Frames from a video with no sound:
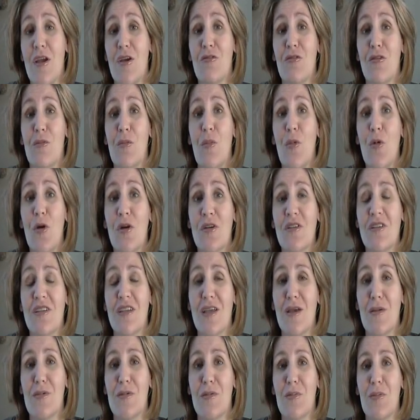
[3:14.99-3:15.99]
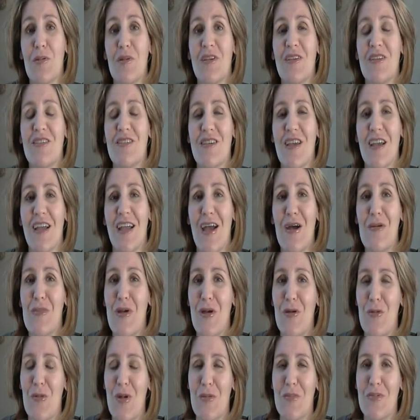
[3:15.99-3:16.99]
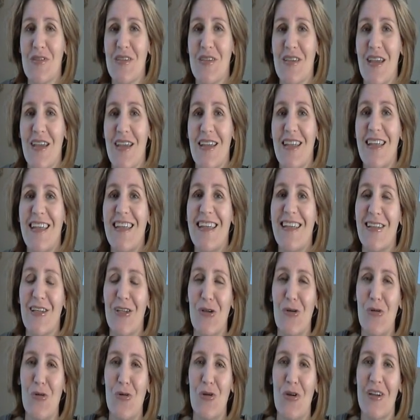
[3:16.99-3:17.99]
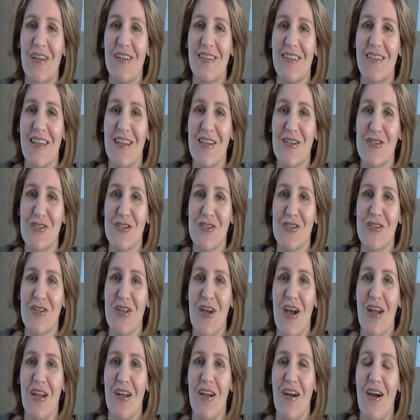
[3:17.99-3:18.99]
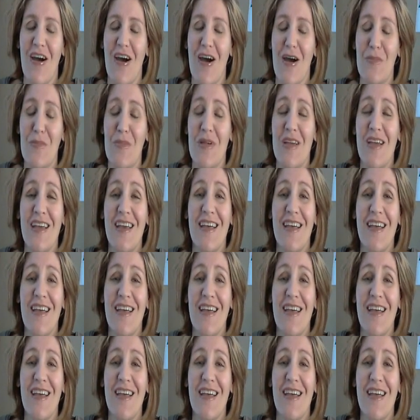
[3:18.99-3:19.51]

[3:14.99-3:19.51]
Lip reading: For more tips, please check out my website, healingorganization.com.